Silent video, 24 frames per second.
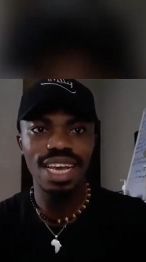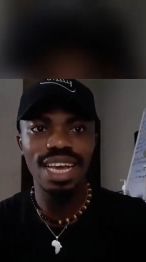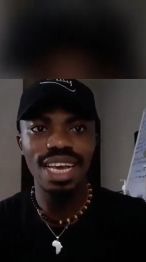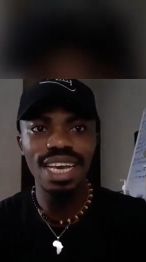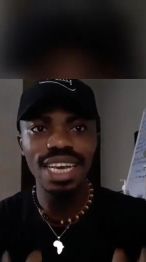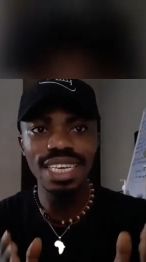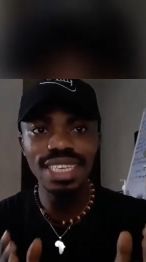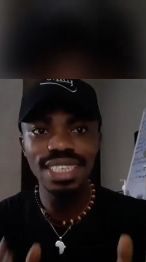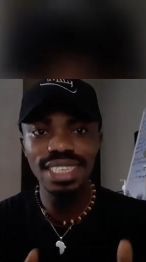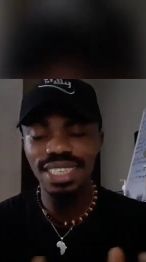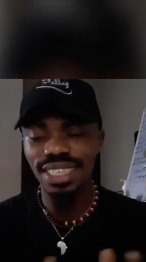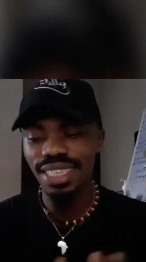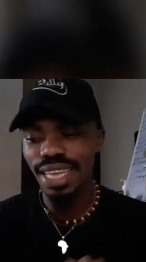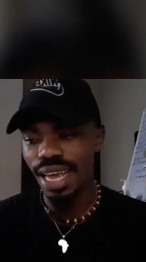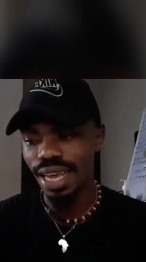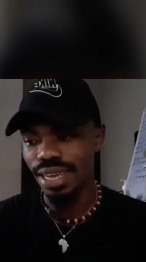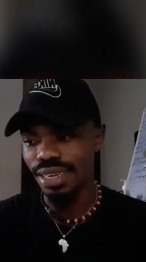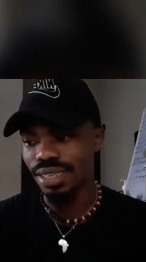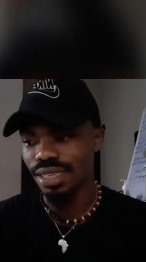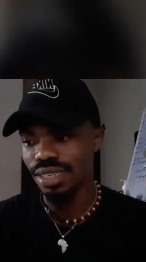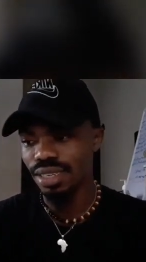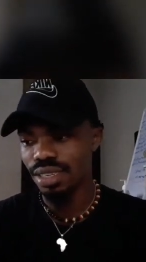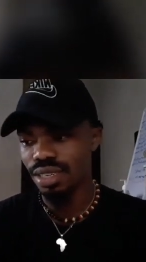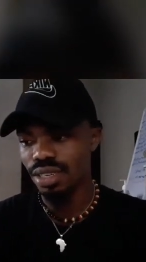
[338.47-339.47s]

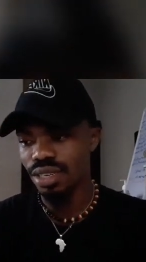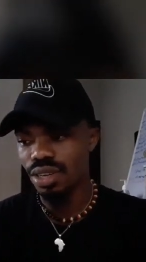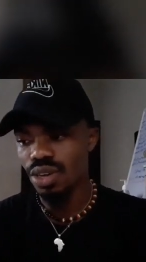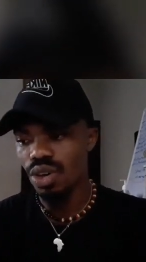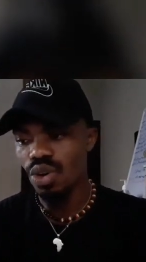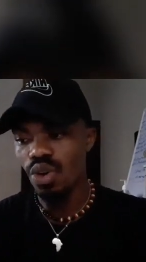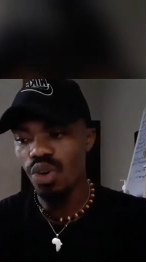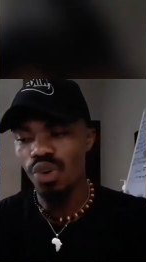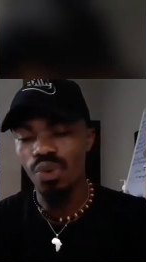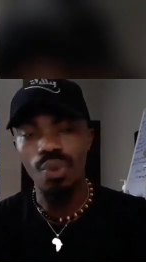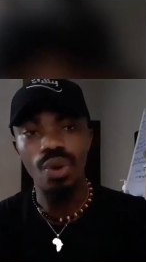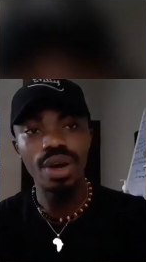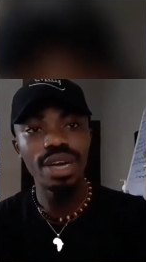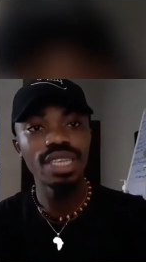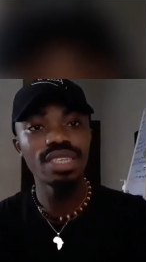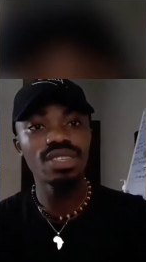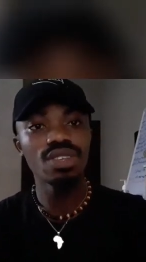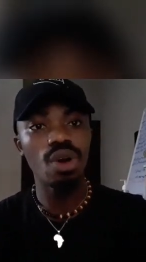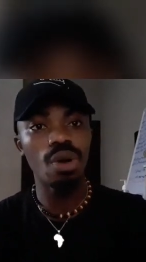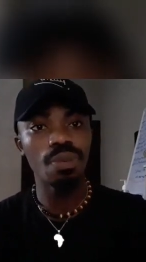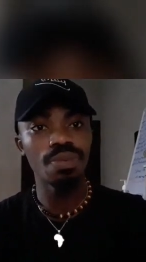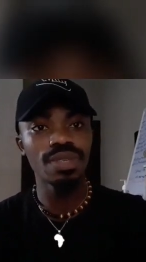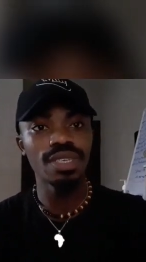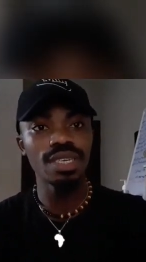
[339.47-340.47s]
Instead, what
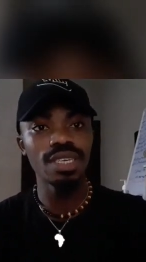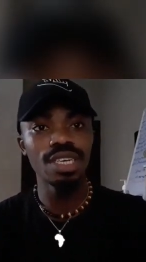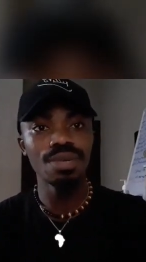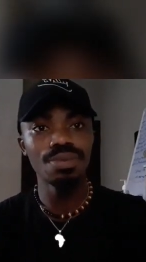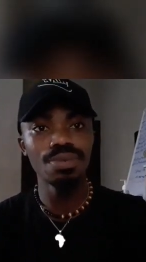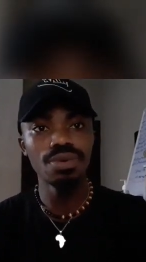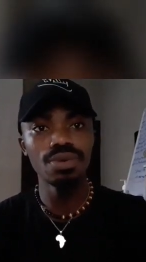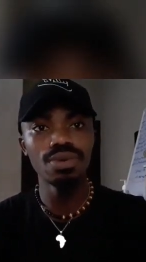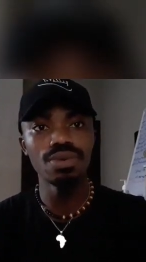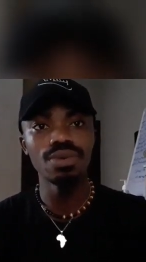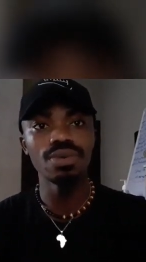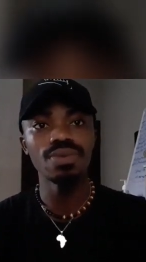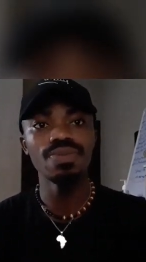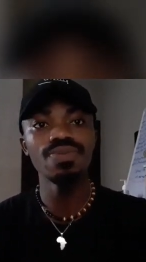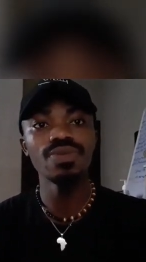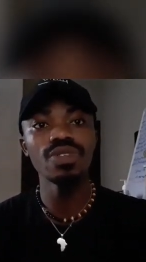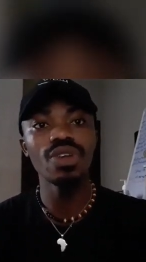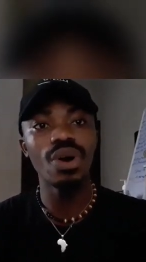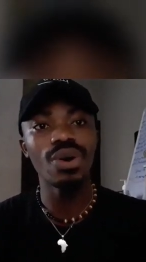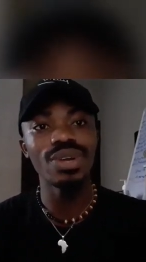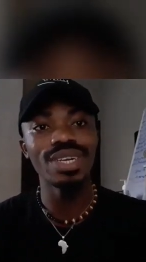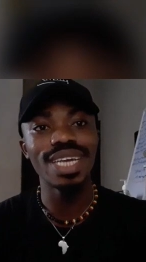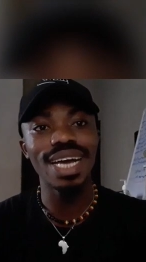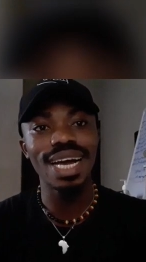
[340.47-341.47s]
is obtainable
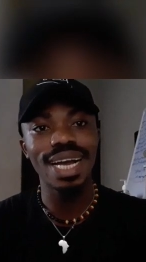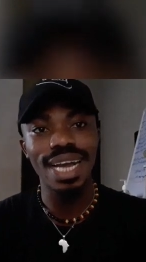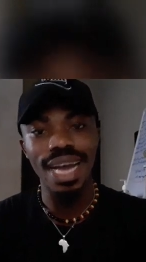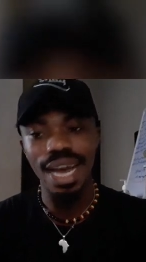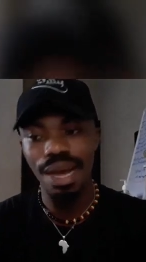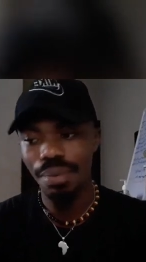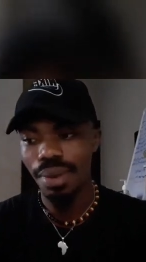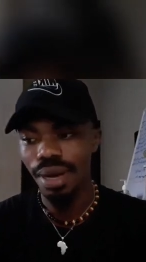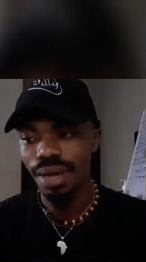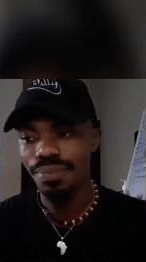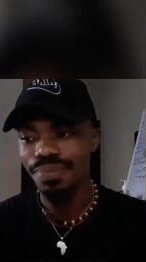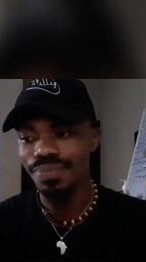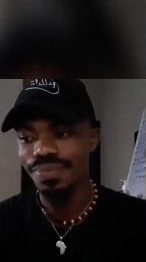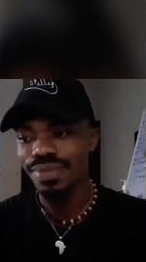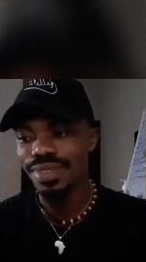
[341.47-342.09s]
under CAMA